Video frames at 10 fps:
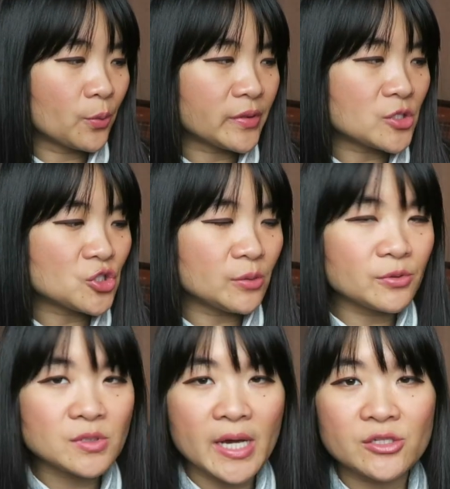with the
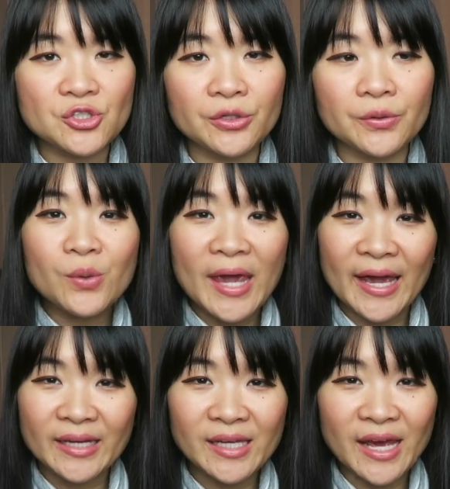Jibun Techo, you
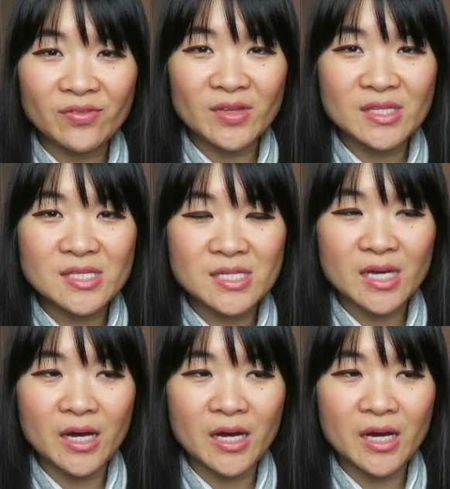can get this